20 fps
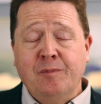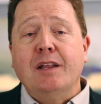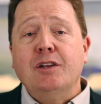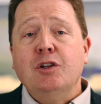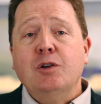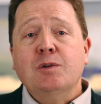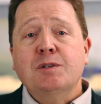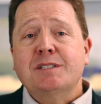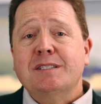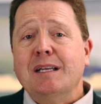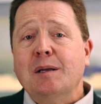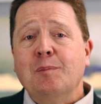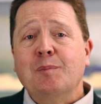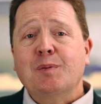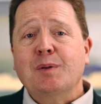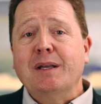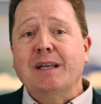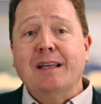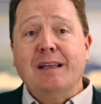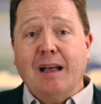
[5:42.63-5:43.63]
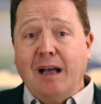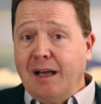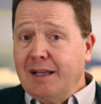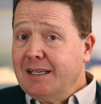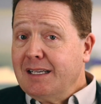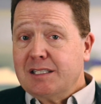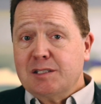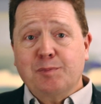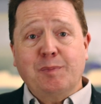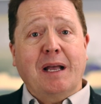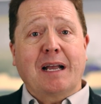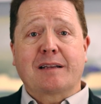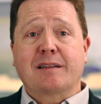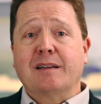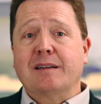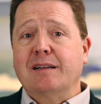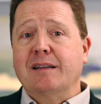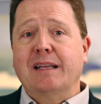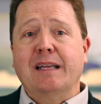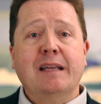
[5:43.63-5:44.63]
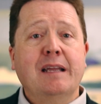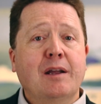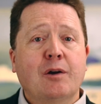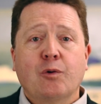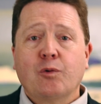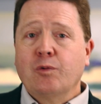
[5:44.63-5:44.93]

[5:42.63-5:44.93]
and you simply unexpectedly